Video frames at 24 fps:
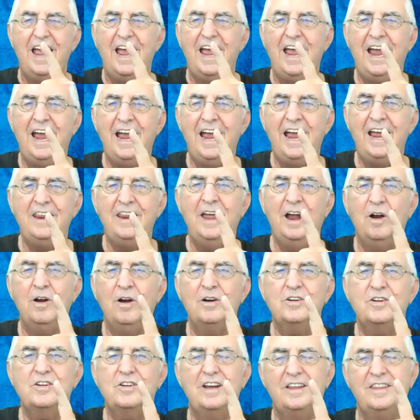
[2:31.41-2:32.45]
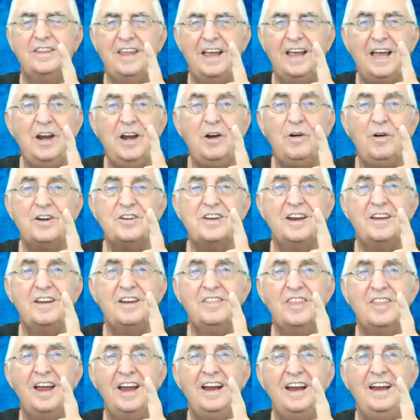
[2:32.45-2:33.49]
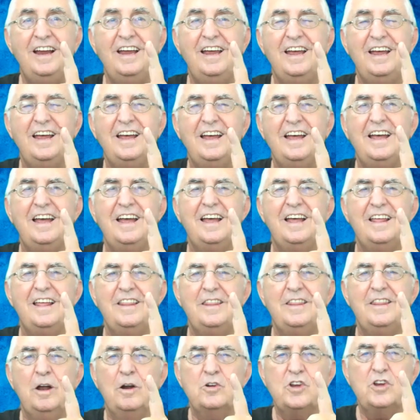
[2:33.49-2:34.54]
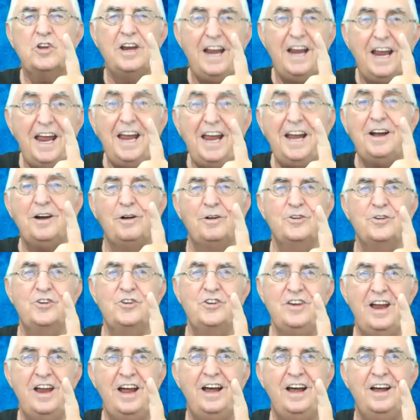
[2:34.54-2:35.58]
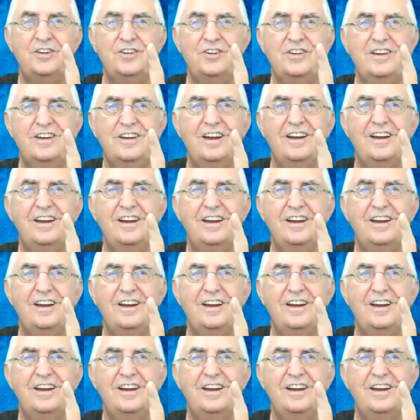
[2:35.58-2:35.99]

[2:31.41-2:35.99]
And there's the interesting thing, there's an eagle's nest